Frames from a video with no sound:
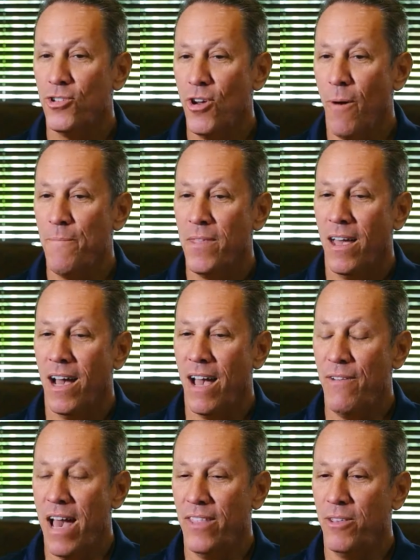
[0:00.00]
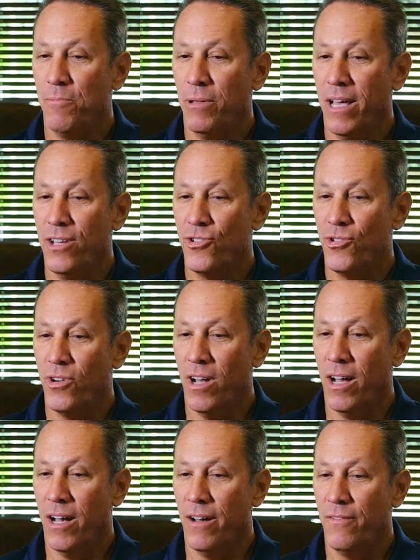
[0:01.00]
So I've had the pleasure
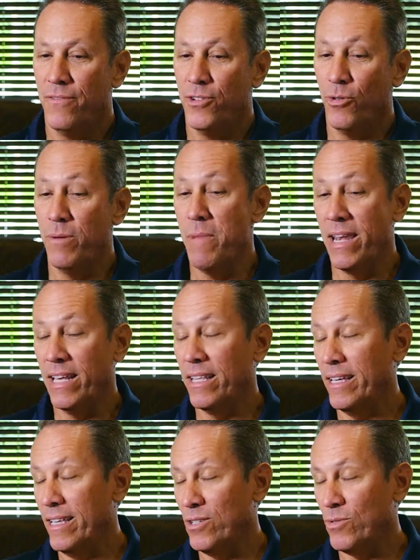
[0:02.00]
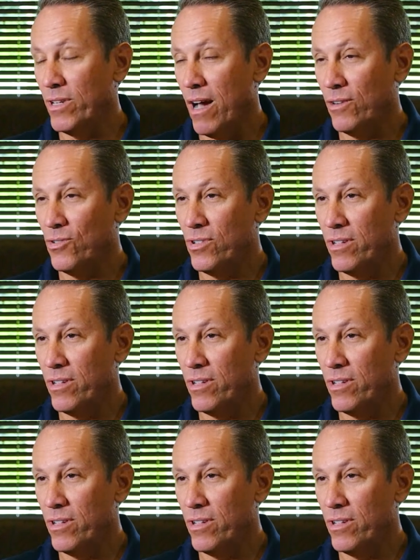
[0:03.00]
of doing many cleanings with Dr.